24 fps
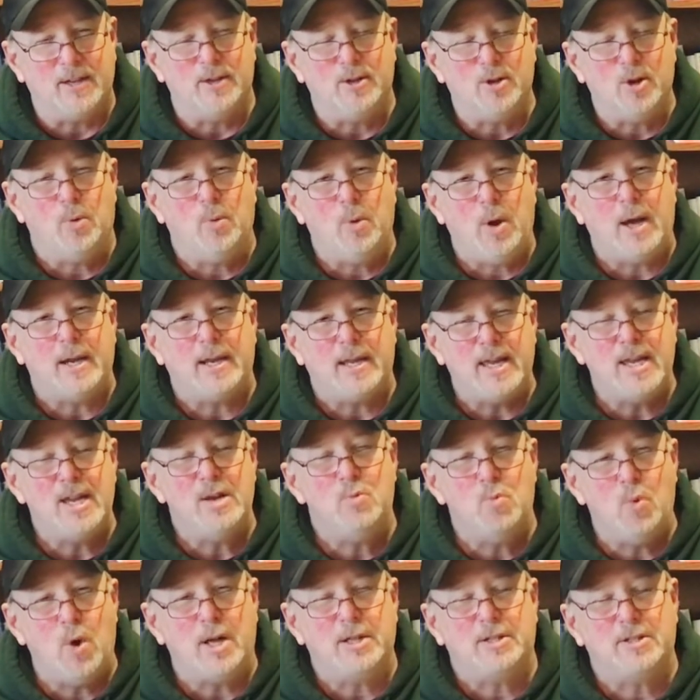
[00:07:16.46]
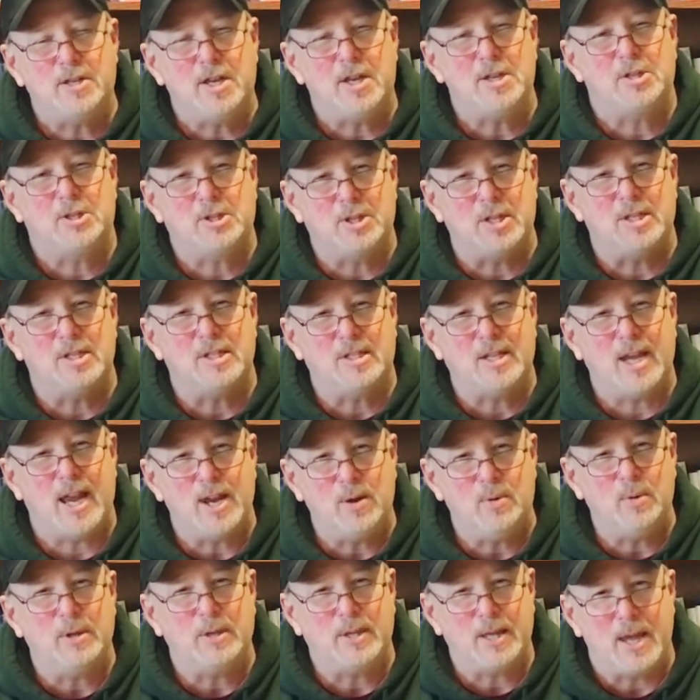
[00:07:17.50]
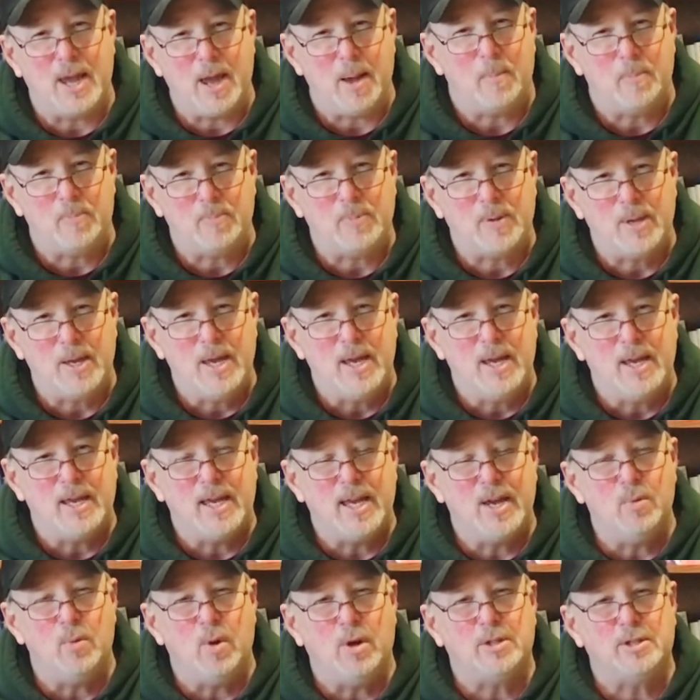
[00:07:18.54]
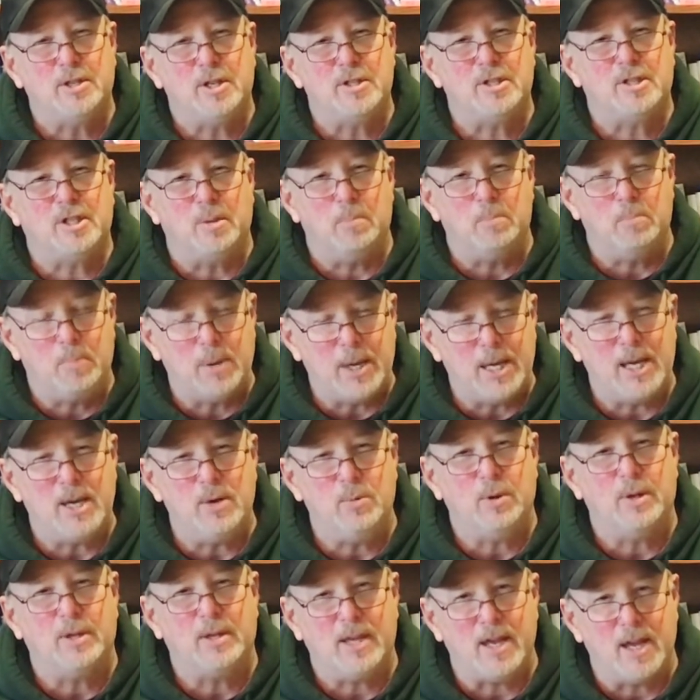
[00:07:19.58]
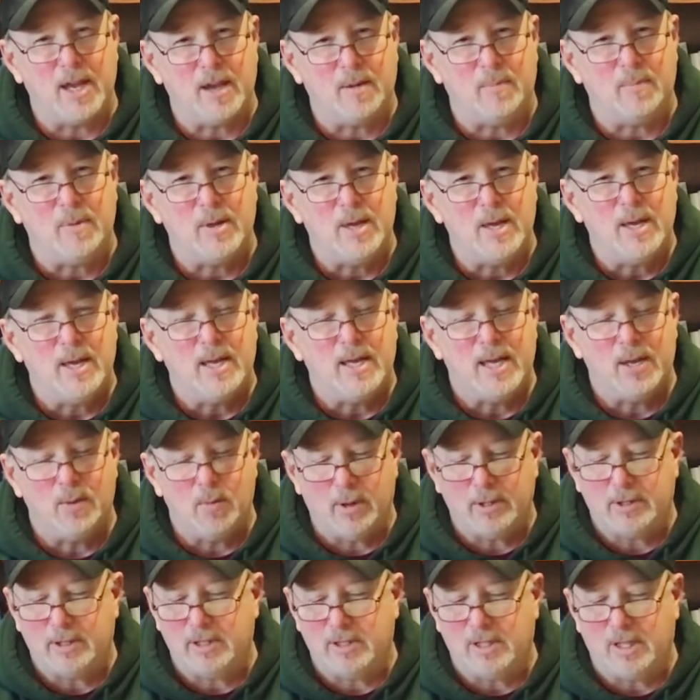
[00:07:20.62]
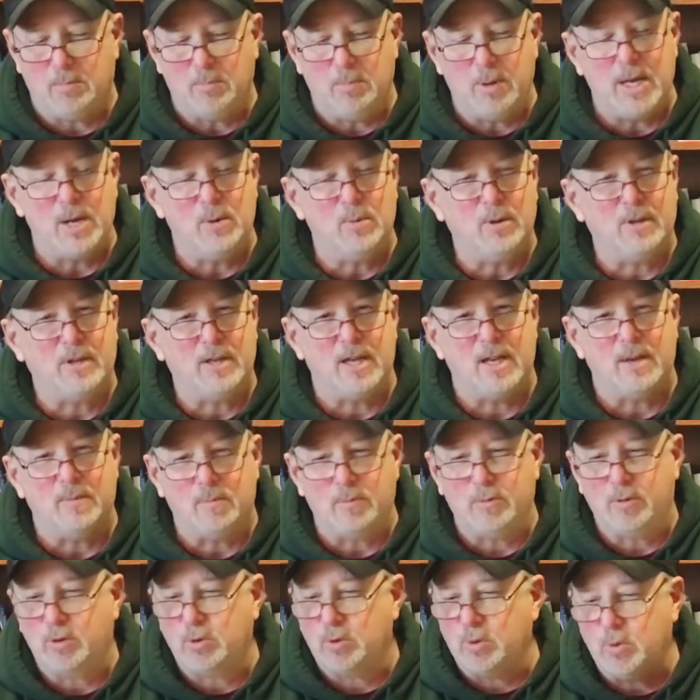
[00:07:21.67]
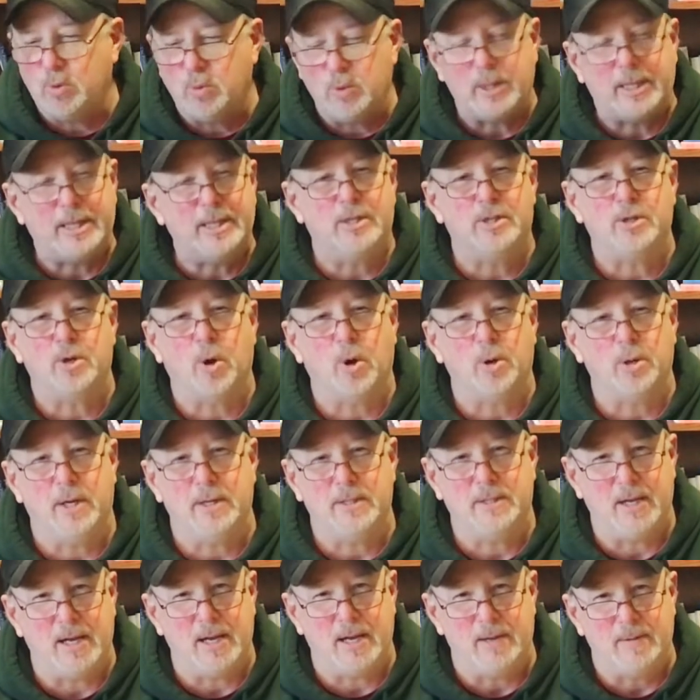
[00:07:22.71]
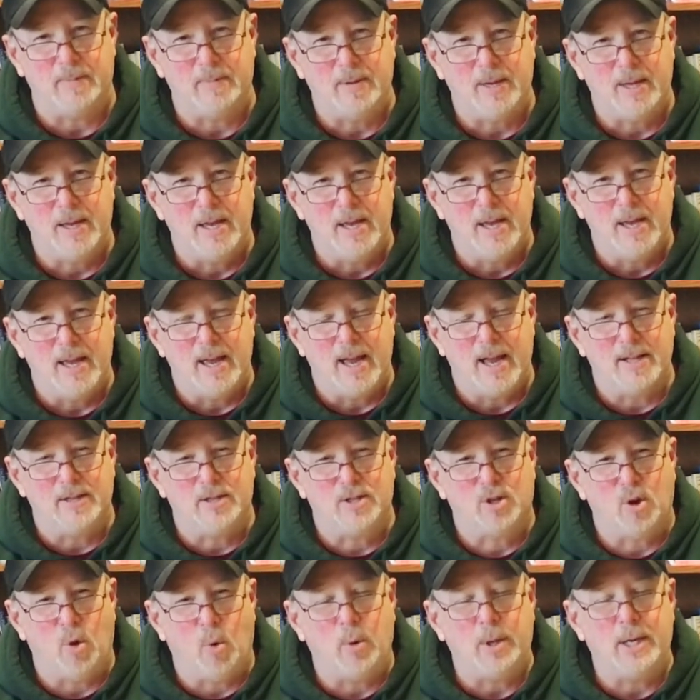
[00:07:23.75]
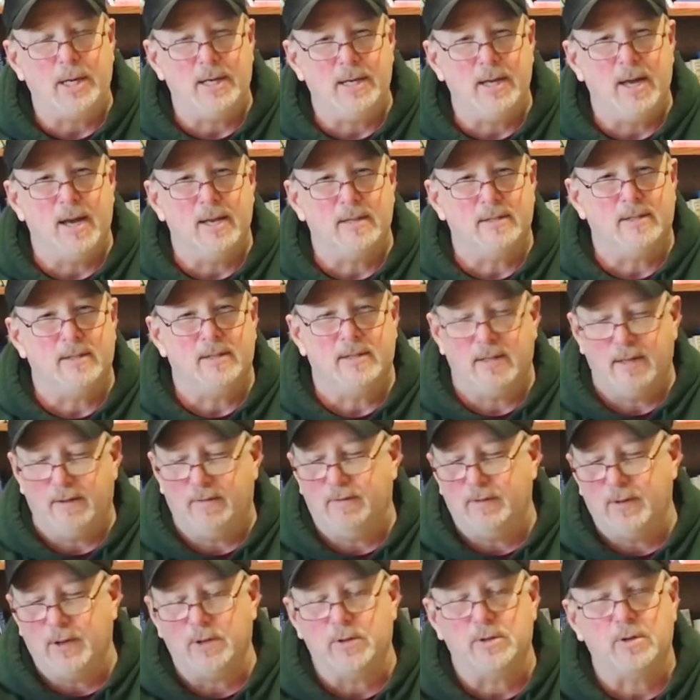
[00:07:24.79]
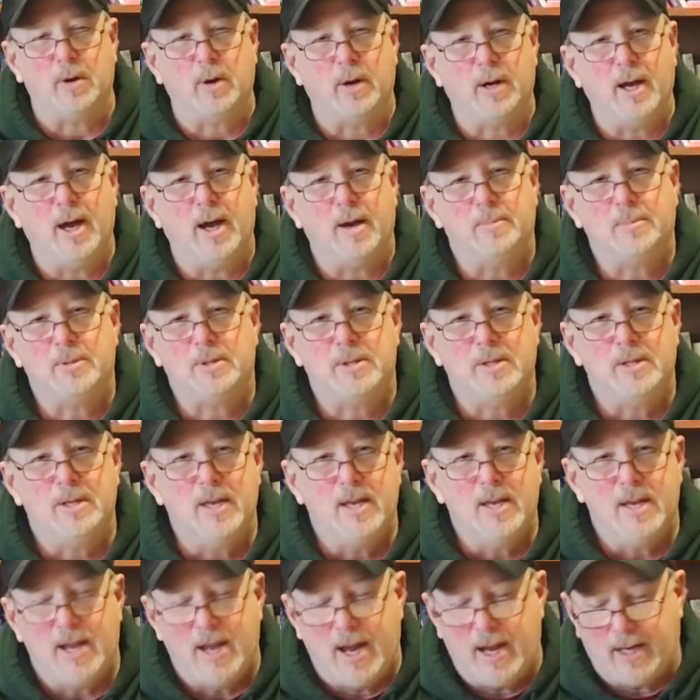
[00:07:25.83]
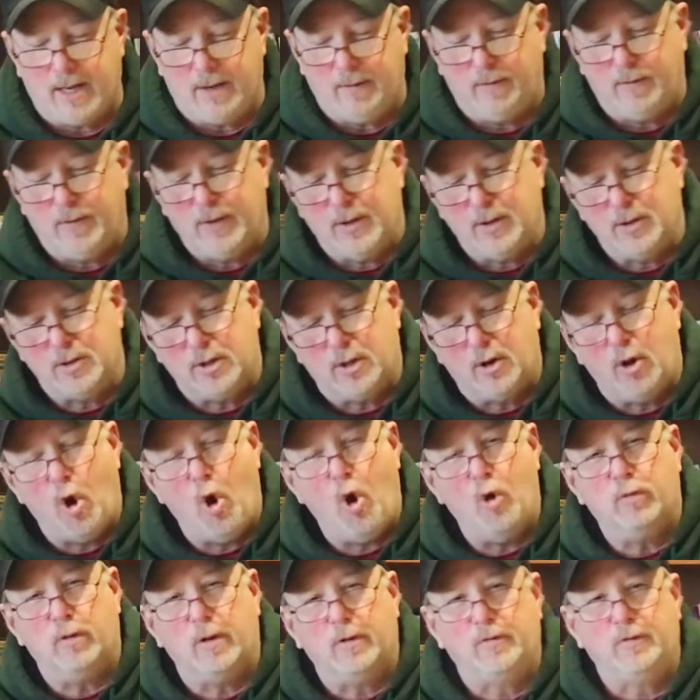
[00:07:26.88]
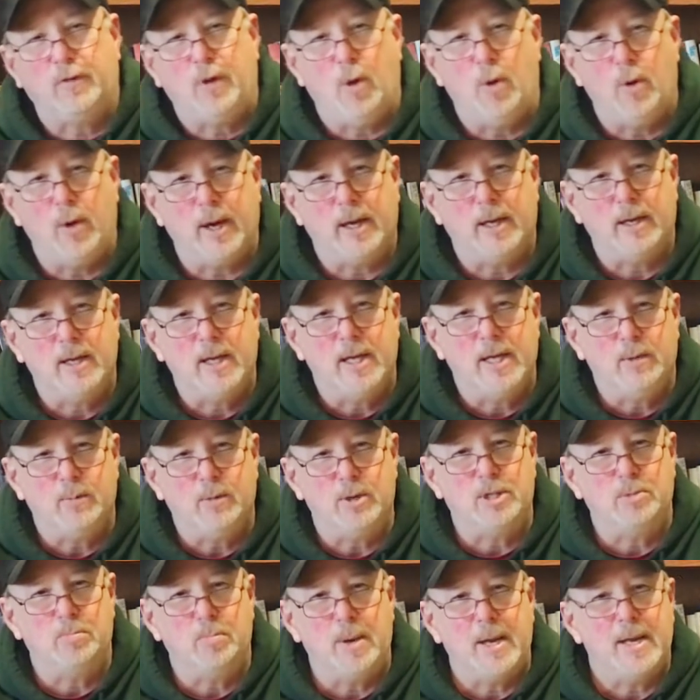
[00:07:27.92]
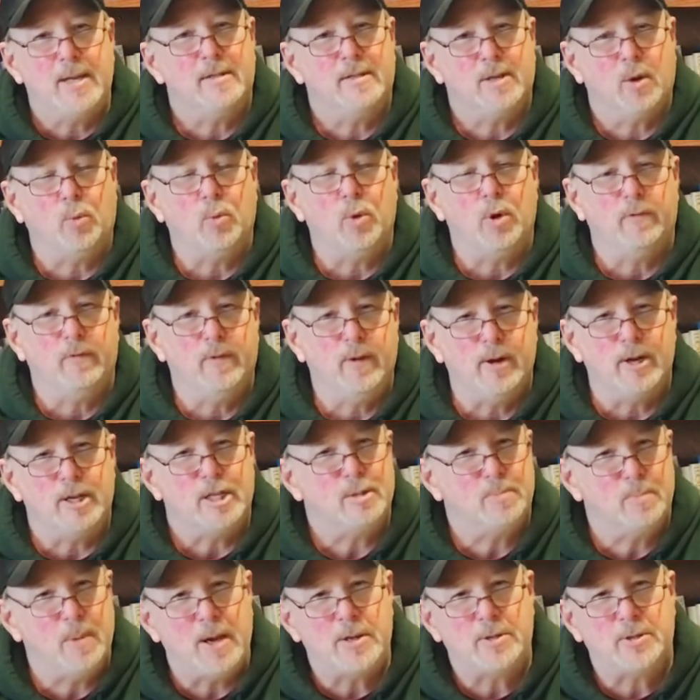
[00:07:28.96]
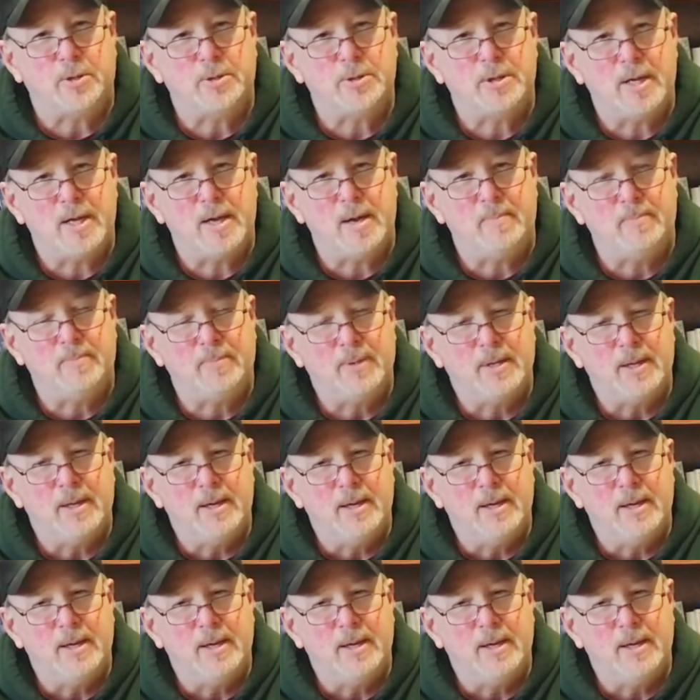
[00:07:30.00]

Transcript: And you know what? He wants us to stay with Him. He wants us to be with Him. He wants us to be with Him through eternity. And so what He does is He fills our cups and He fills it overflowing, which means that we're very special to Him